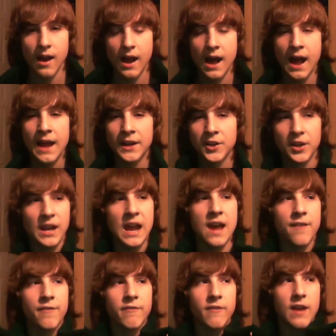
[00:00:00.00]
I could
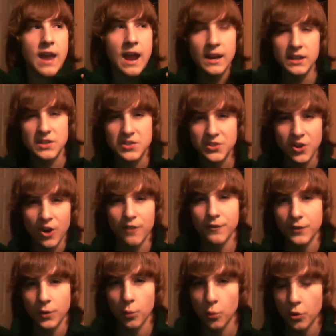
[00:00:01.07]
have any scarf
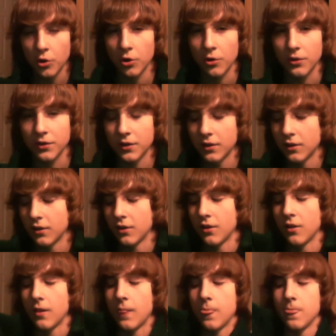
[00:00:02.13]
in the world
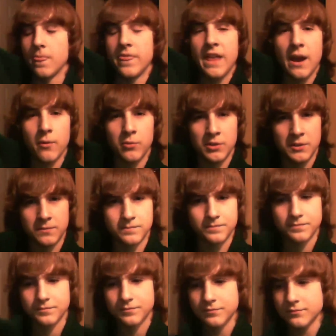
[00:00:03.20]
that
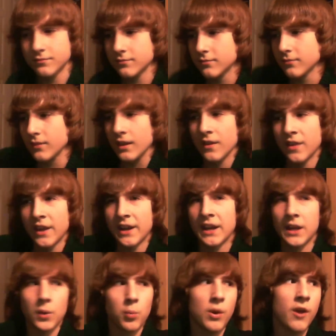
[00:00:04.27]
I
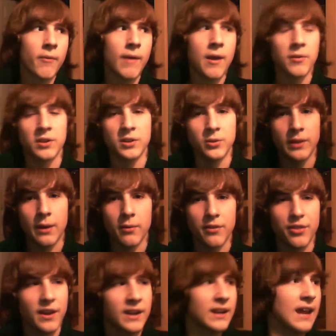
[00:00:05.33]
could wear around and do that with.
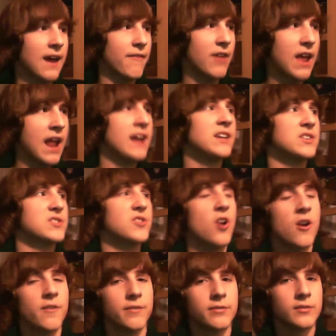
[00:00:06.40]
I could have any
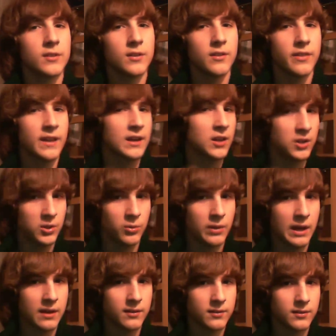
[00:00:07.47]
scarf that could do
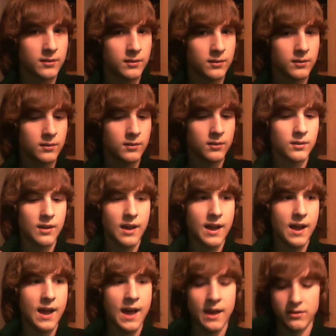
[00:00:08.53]
that.
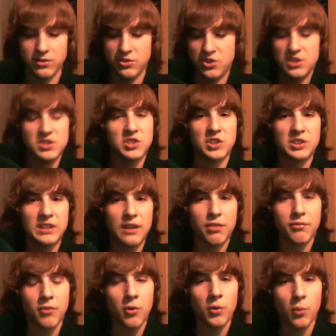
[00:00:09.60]
This could get
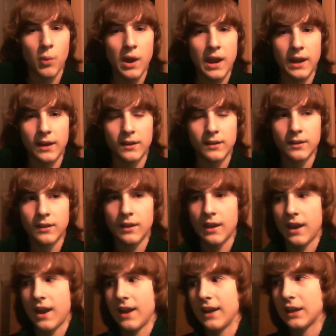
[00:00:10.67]
thrown away,
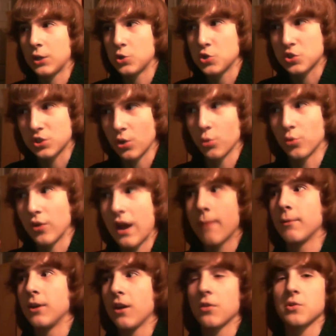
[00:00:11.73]
and I could just go grab
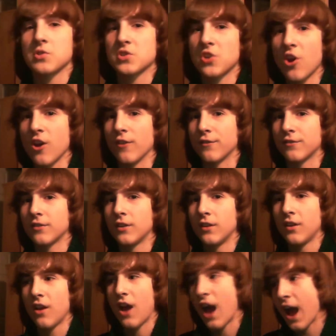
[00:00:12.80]
another scarf.
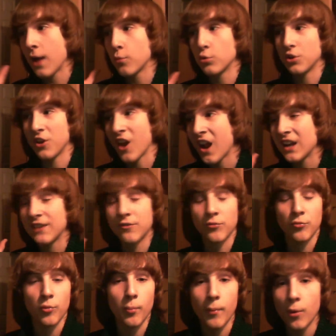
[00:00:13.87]
I would not
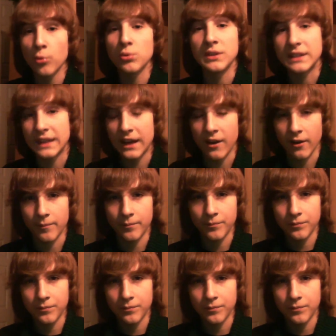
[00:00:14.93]
even remotely care.